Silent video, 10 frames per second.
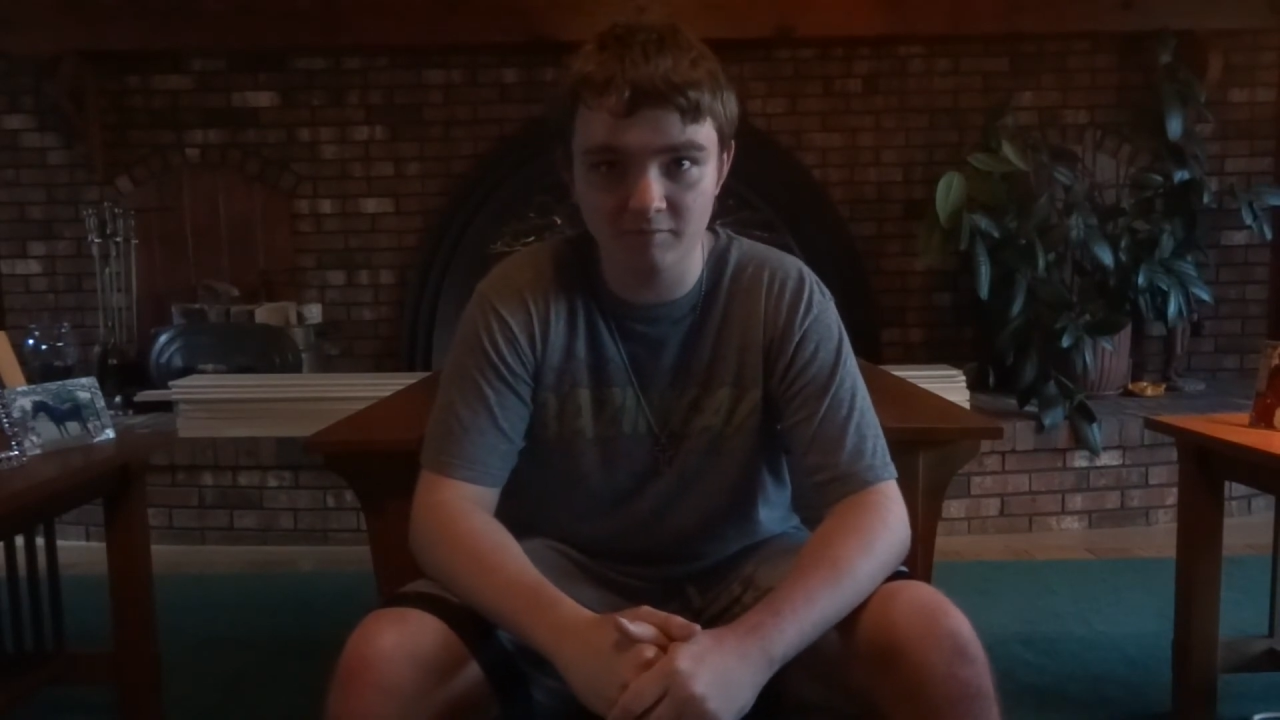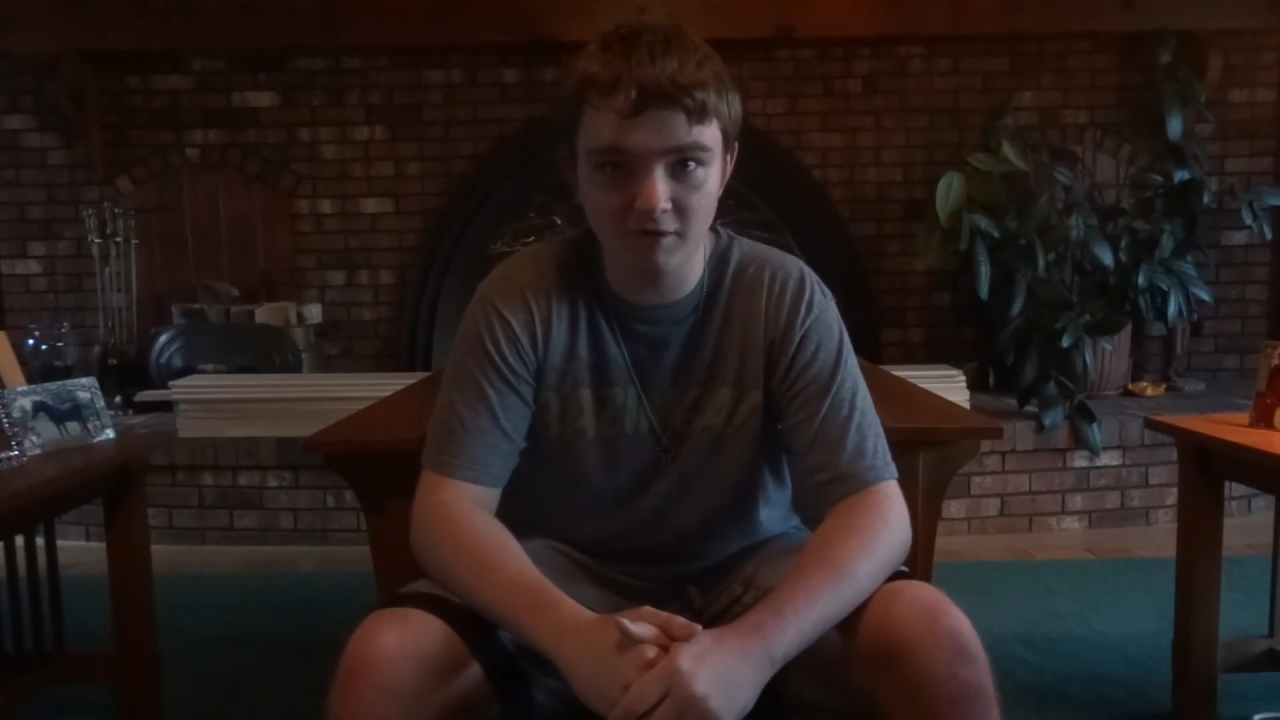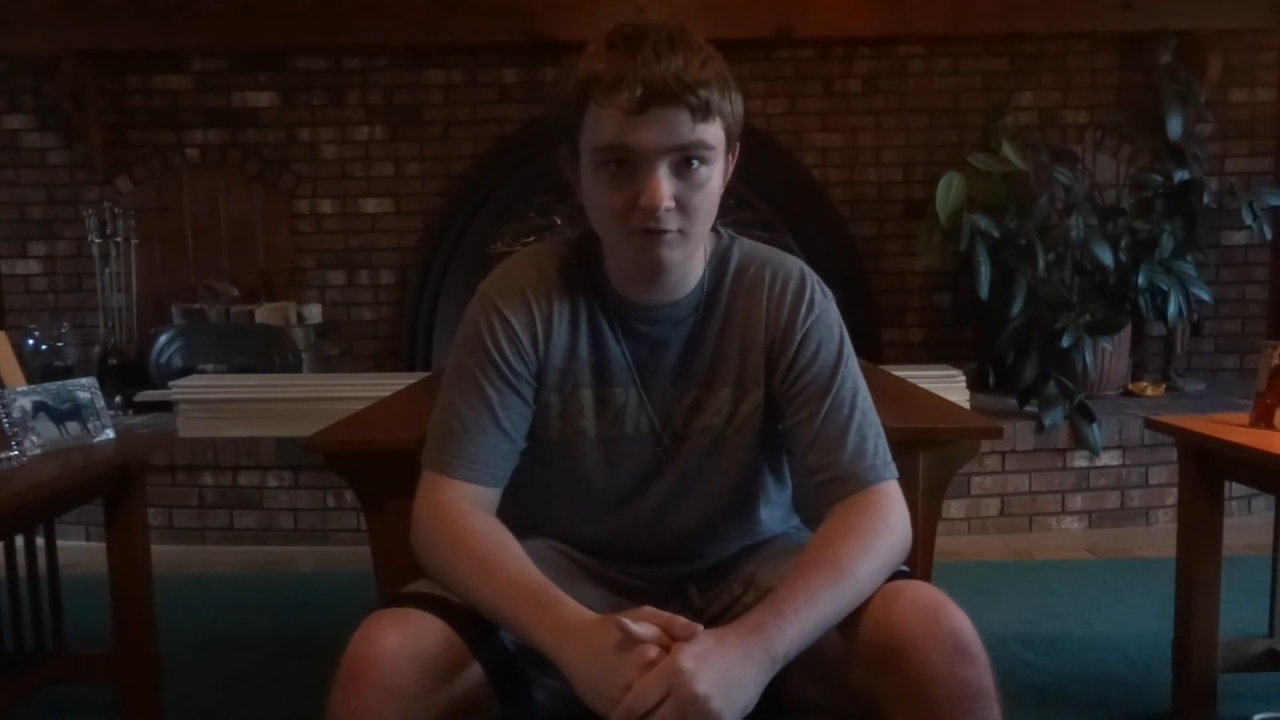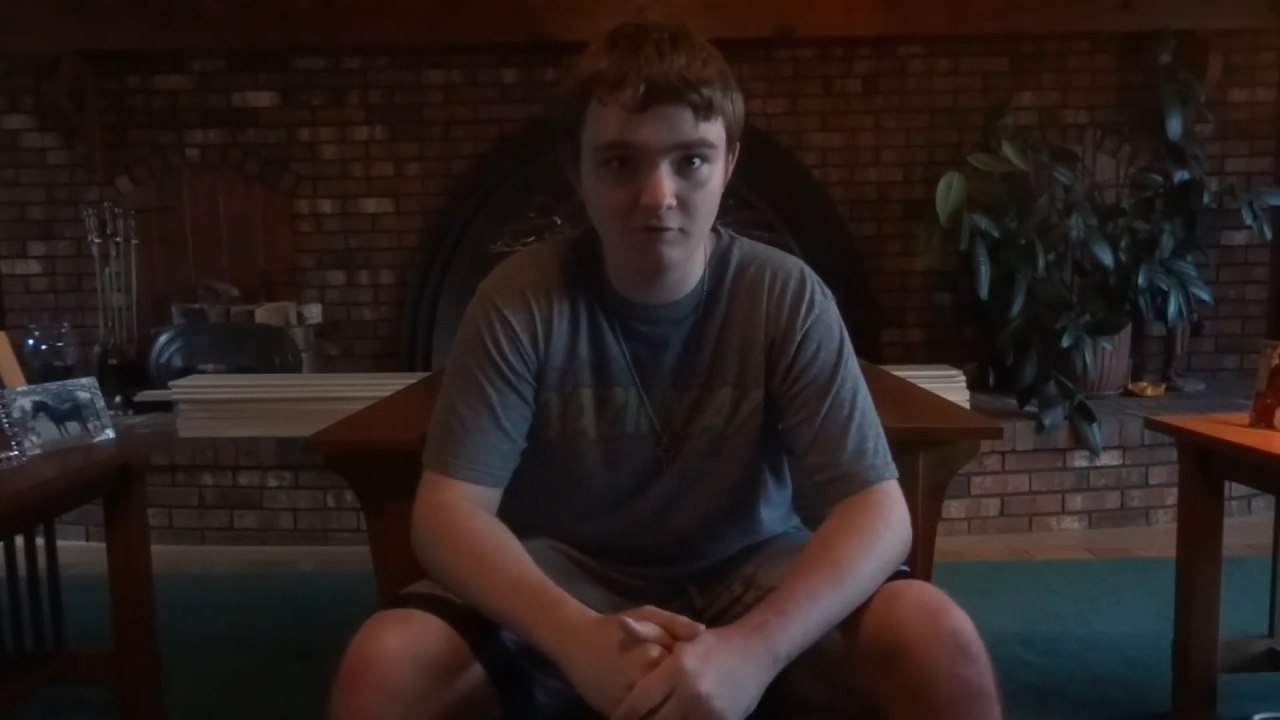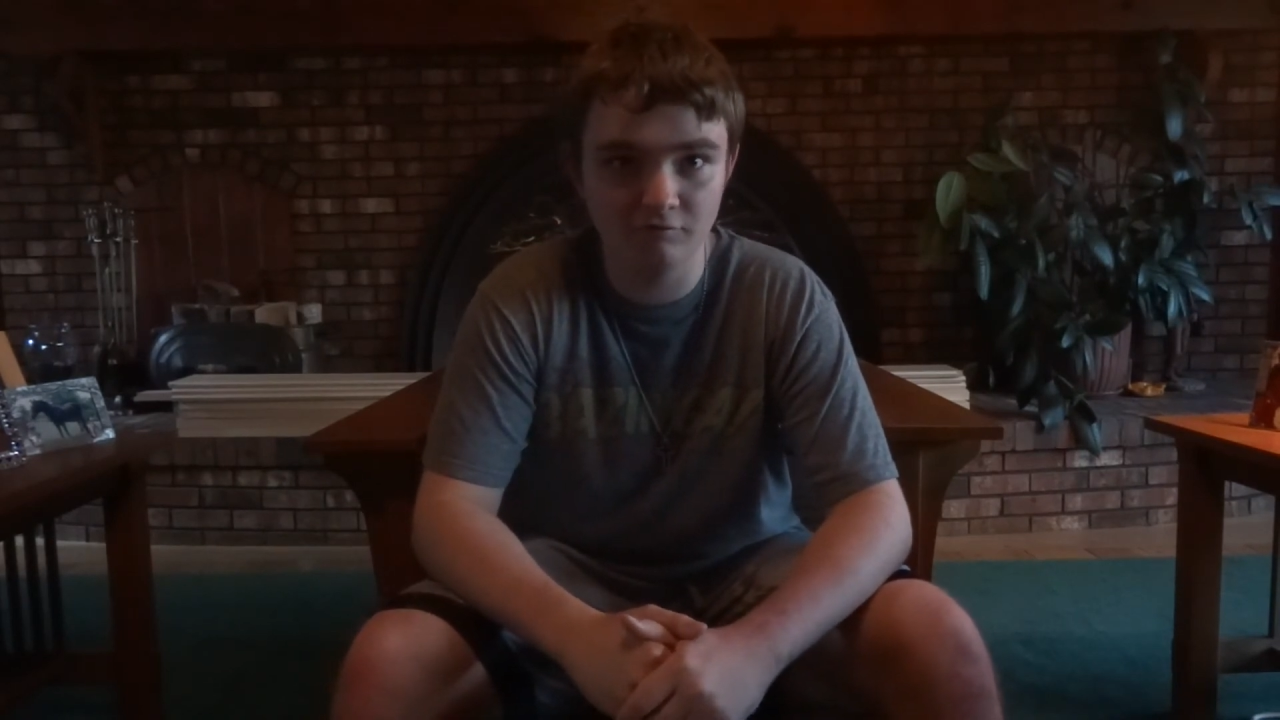a
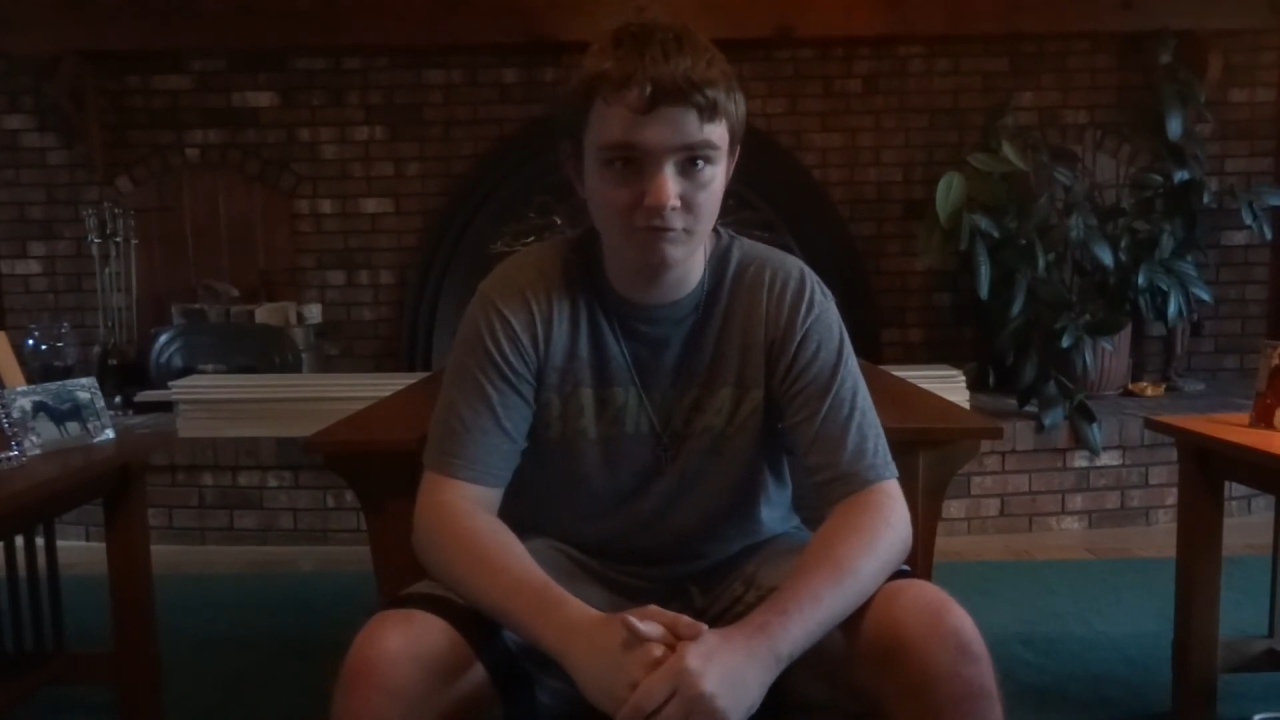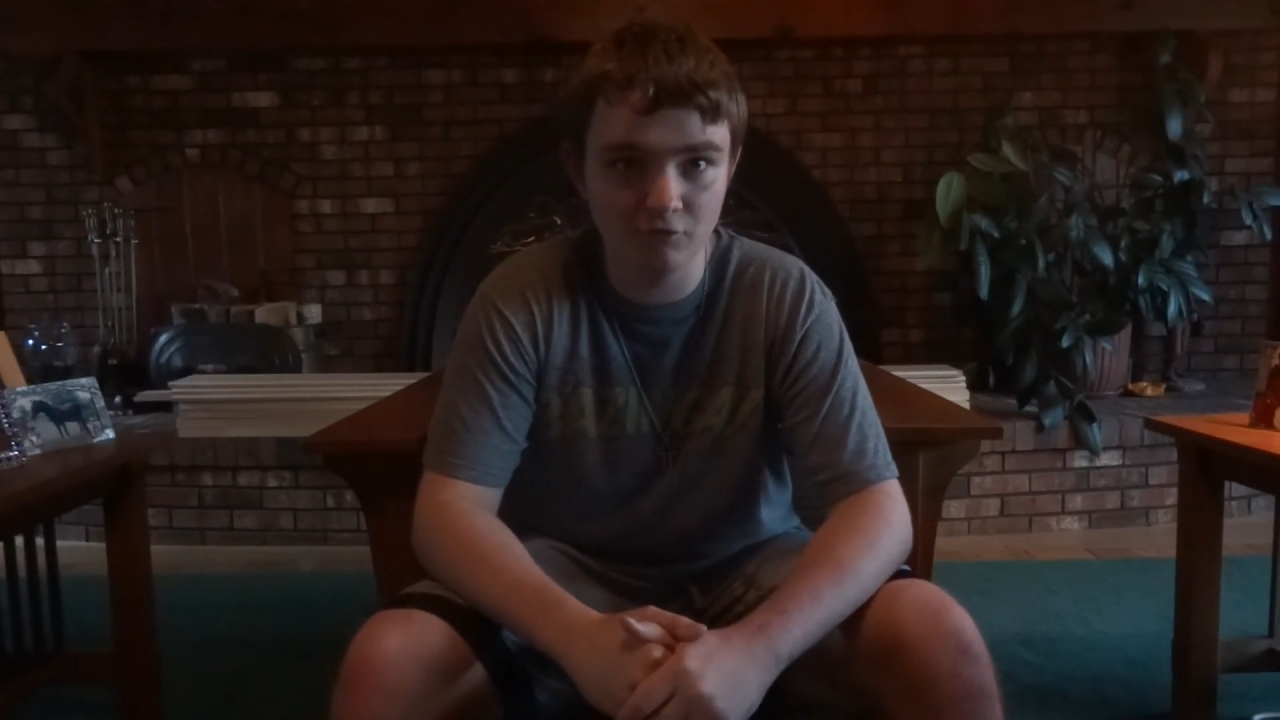model of